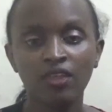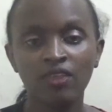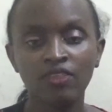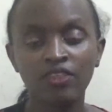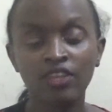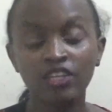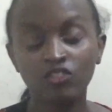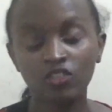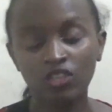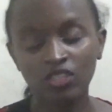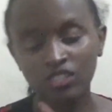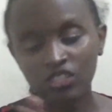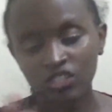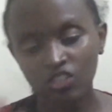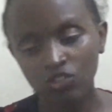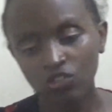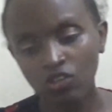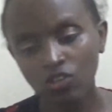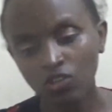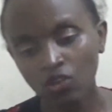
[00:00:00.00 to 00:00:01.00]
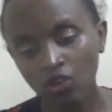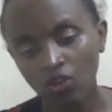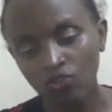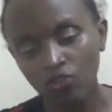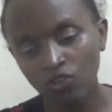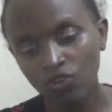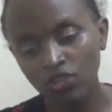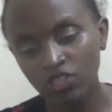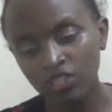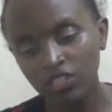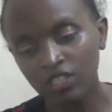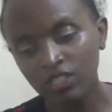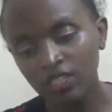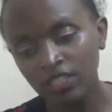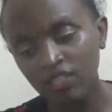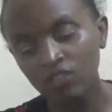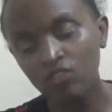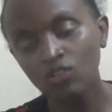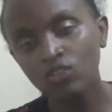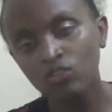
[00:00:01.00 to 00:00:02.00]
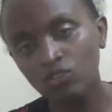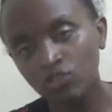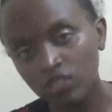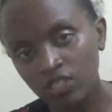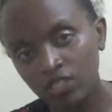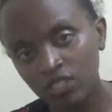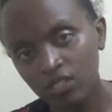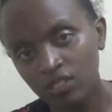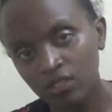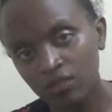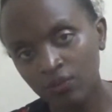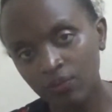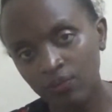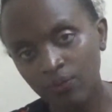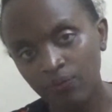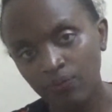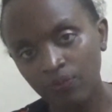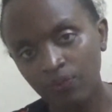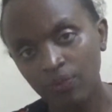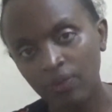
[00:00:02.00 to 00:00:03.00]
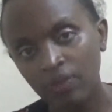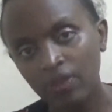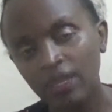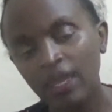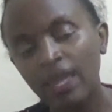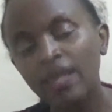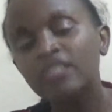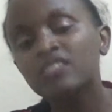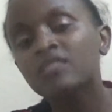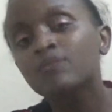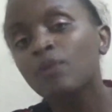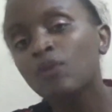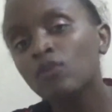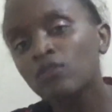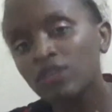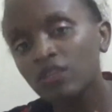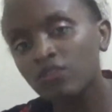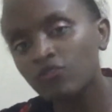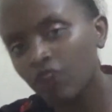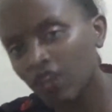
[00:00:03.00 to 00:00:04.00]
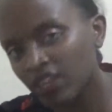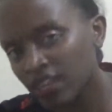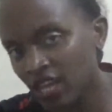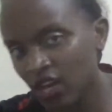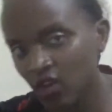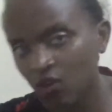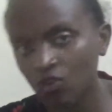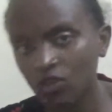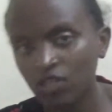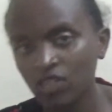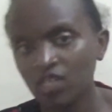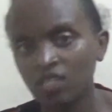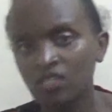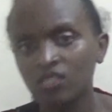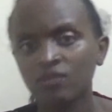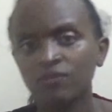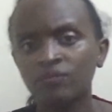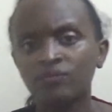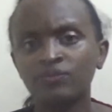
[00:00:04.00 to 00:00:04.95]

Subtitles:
the Transition Authority legal notice expounded further on it.